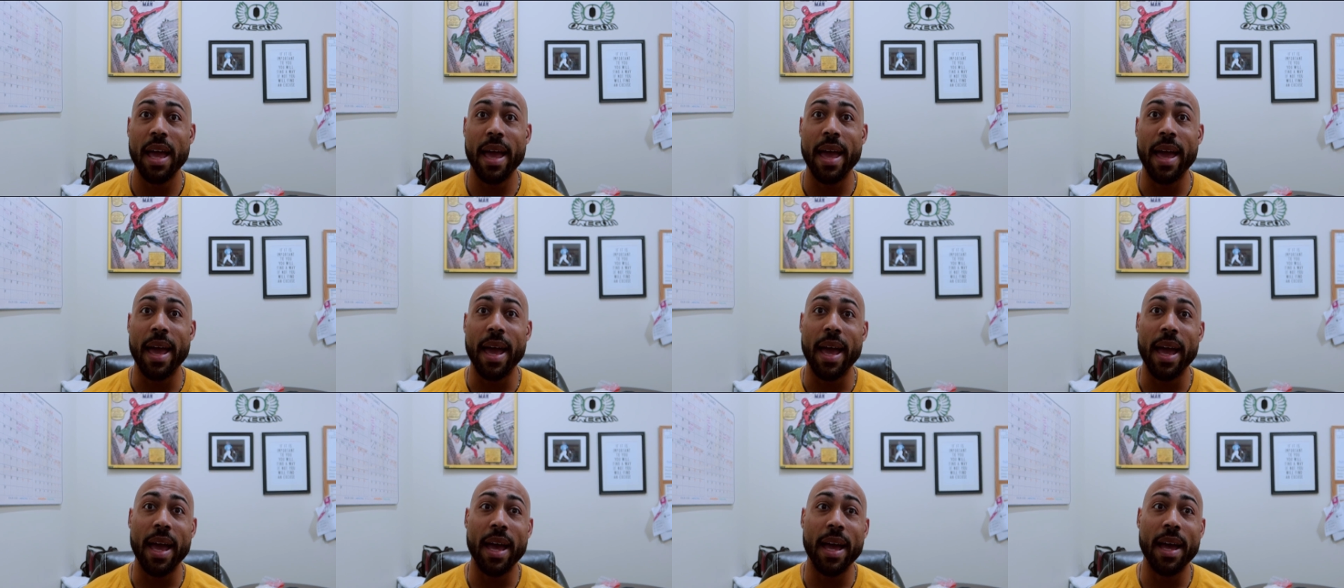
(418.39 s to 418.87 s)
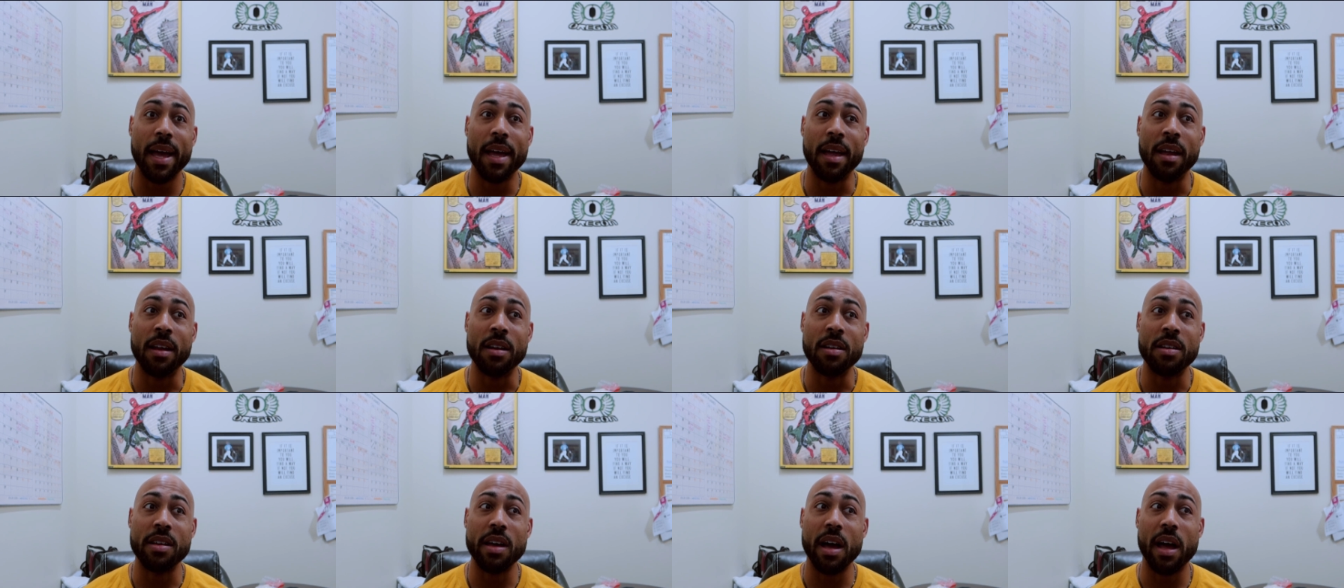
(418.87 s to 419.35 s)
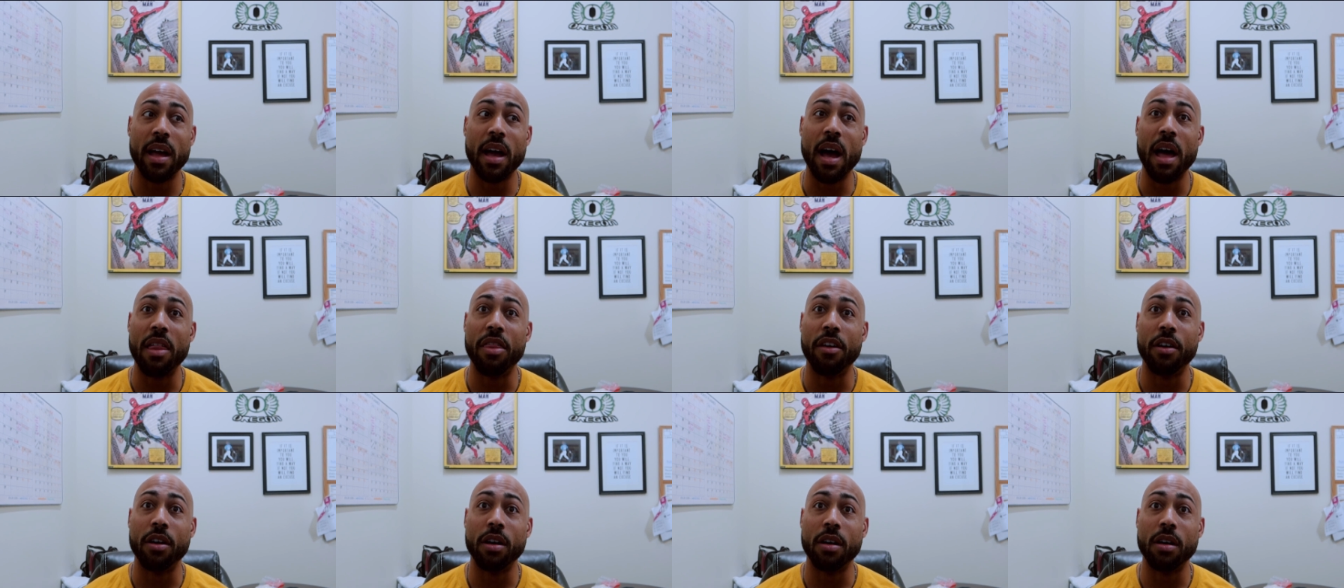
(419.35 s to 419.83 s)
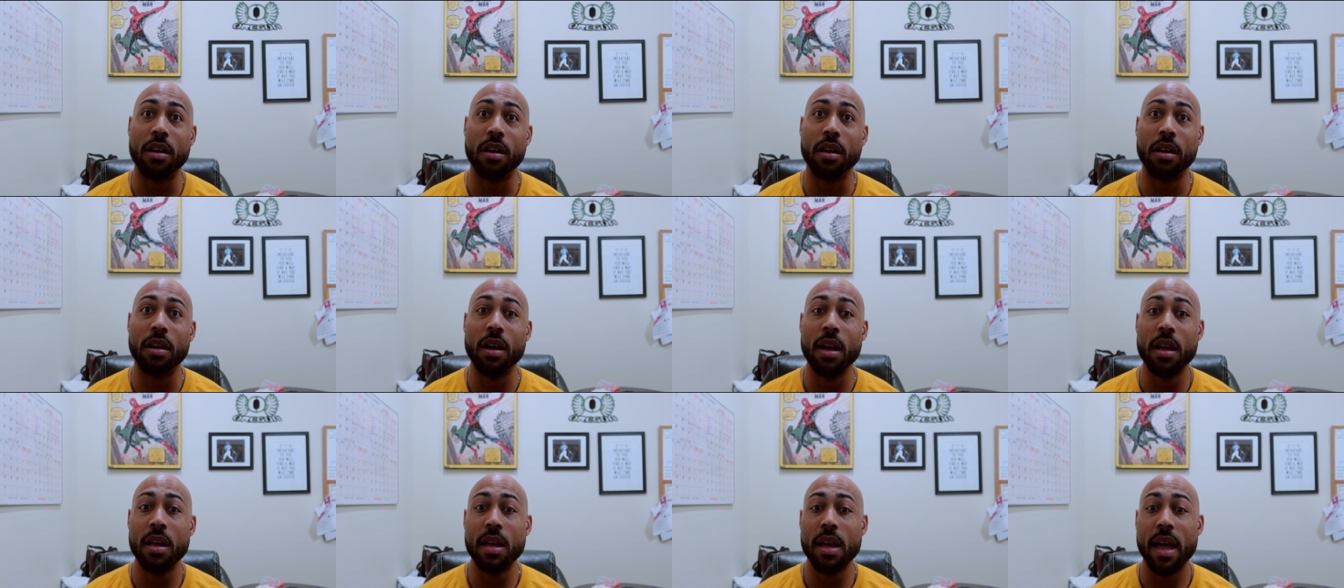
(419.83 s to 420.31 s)
and
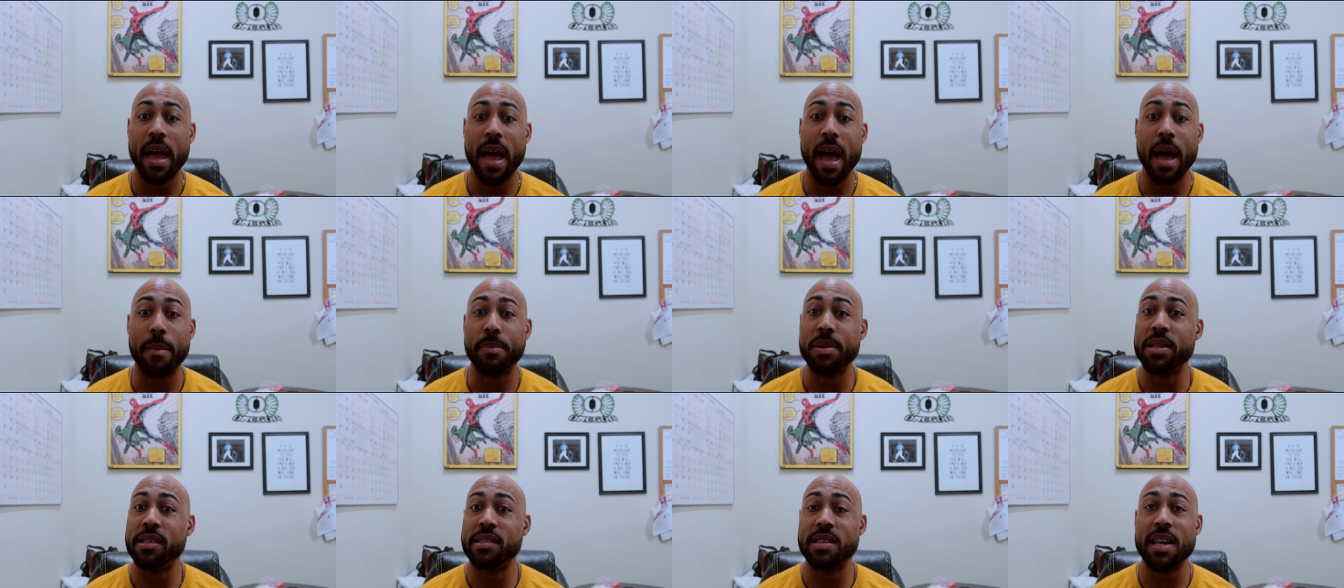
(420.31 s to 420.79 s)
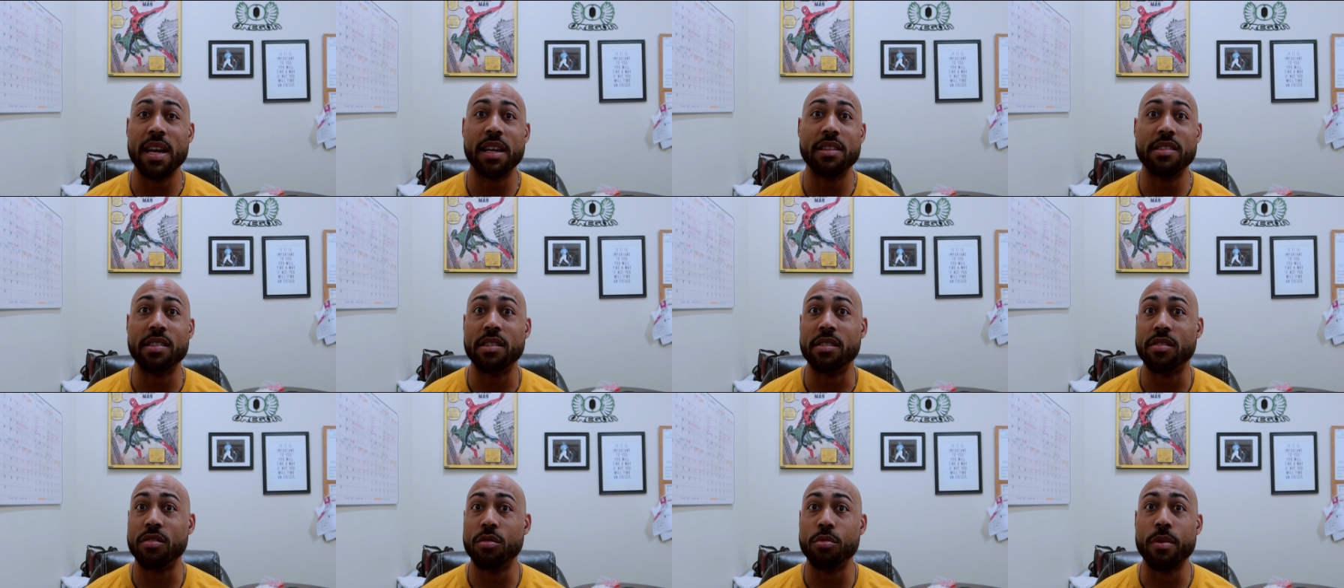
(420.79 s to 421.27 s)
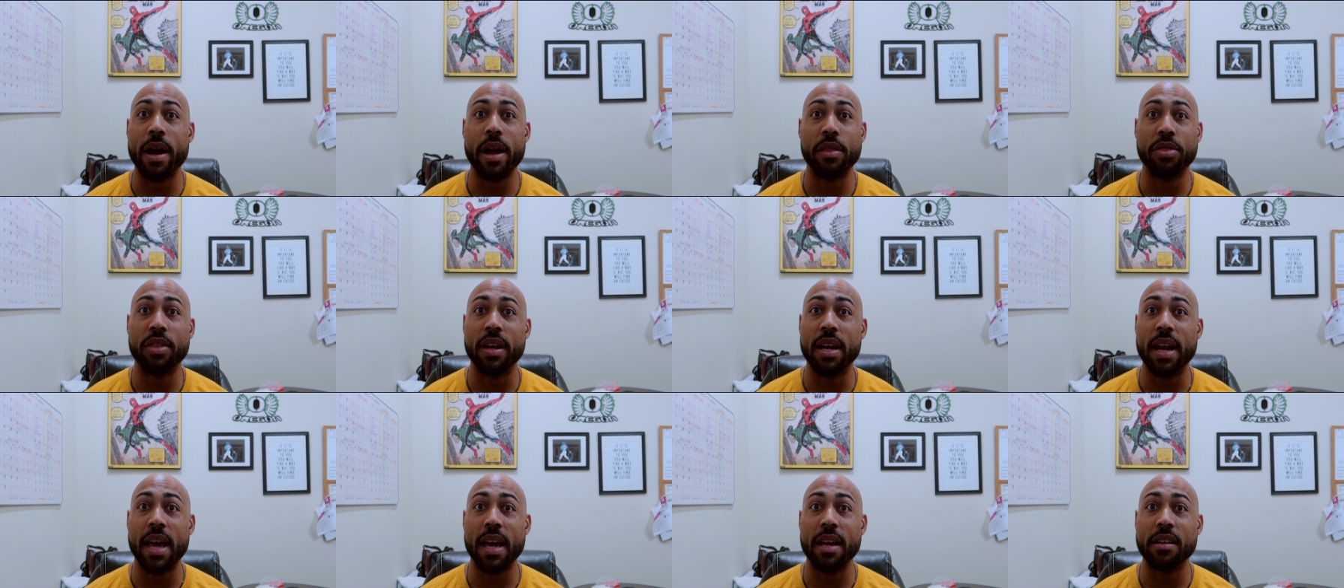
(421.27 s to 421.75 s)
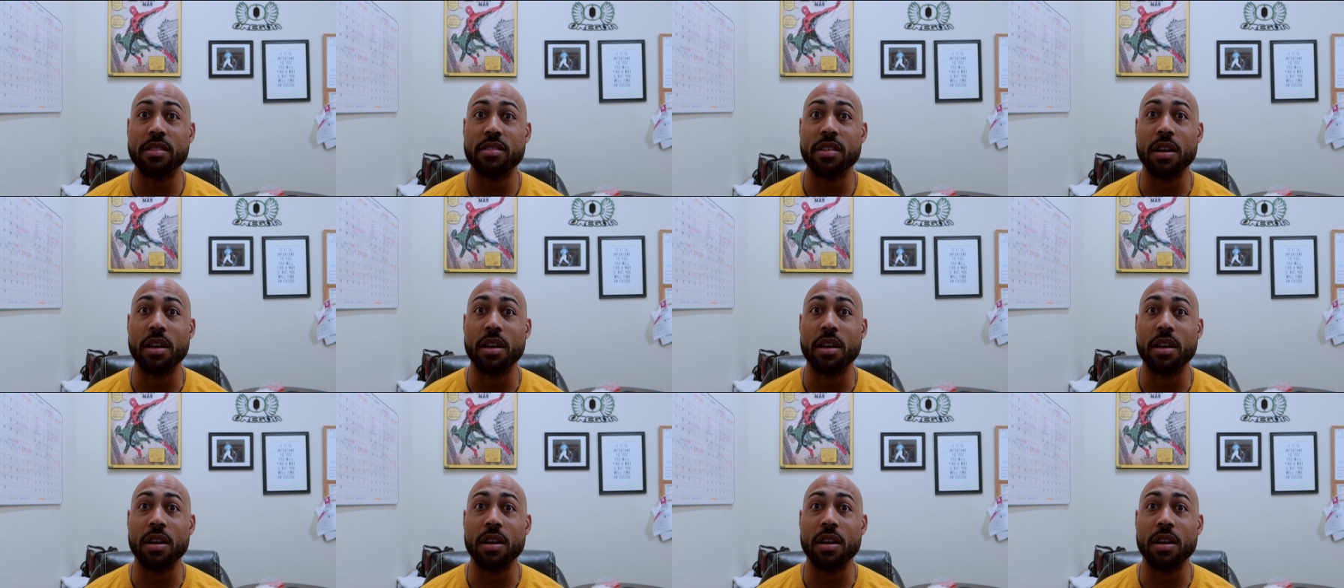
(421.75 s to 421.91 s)
other happenstances throughout the day.